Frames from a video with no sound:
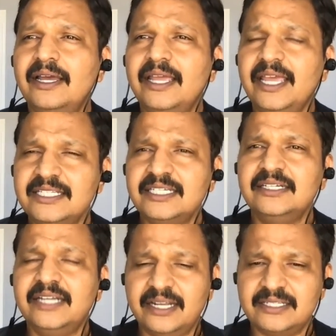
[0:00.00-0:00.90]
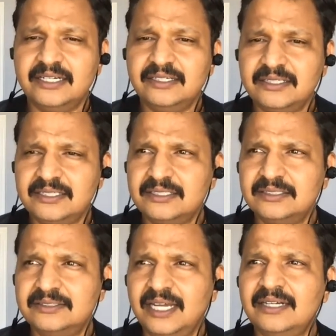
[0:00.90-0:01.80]
aging data centers
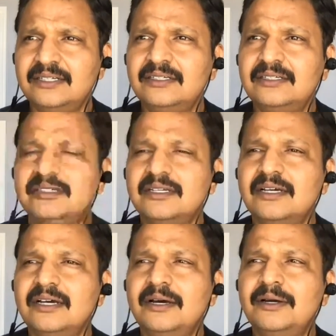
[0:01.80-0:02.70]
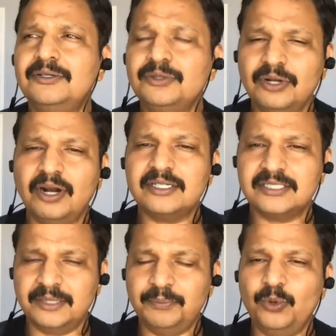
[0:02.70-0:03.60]
that do not
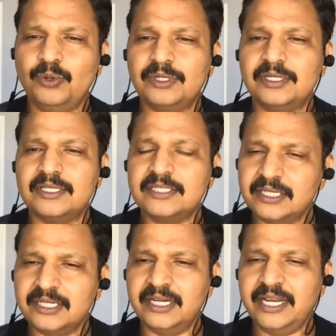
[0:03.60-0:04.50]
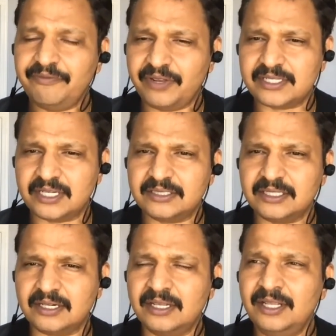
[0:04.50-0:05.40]
support certain
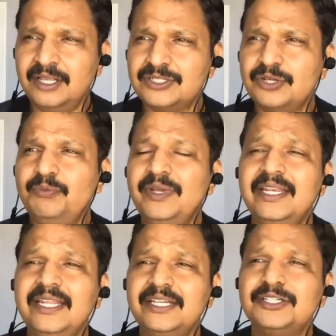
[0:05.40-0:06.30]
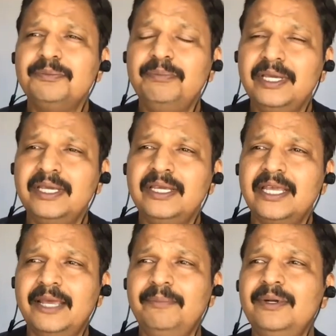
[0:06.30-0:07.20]
infrastructure. So we need to be
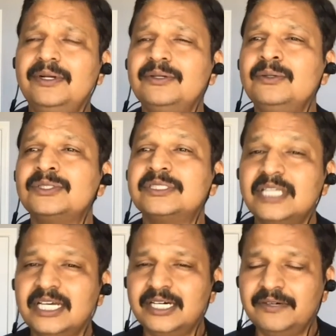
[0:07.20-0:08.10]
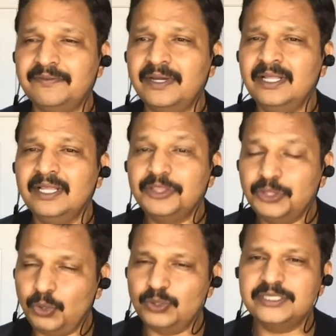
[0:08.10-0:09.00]
able to serve
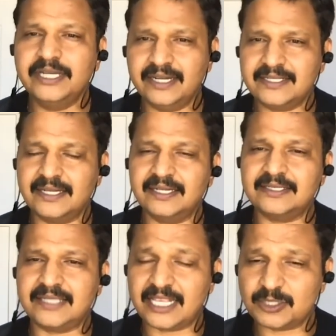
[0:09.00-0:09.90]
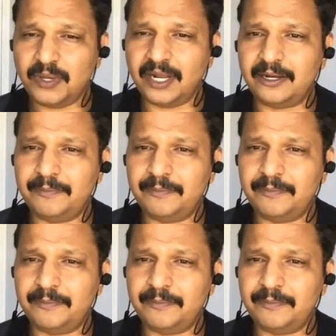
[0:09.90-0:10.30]
those data centers as well.